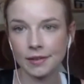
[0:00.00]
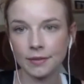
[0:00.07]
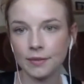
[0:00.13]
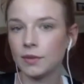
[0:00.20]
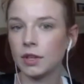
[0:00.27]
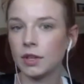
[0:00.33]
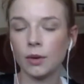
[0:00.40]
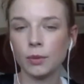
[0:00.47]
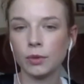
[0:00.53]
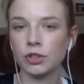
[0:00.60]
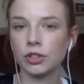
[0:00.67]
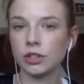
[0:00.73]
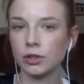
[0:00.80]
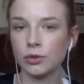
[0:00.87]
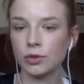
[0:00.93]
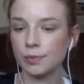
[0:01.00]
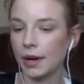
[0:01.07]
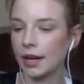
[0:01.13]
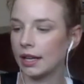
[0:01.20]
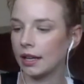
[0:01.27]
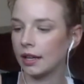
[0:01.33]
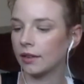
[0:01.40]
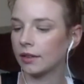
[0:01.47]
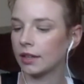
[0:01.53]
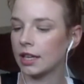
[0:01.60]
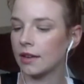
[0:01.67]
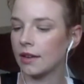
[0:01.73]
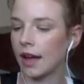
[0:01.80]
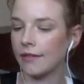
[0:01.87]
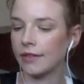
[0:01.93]
We'll just lose money
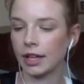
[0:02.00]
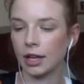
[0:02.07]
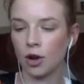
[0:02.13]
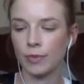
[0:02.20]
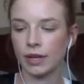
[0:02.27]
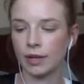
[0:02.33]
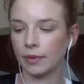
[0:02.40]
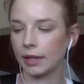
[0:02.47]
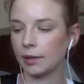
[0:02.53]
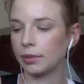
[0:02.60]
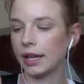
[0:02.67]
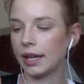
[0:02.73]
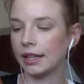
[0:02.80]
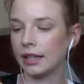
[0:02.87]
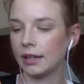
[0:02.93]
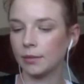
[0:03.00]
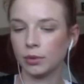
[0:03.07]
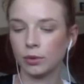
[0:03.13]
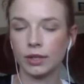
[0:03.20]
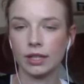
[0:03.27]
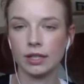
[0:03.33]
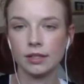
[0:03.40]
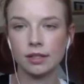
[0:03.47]
having it open and like paying the employees.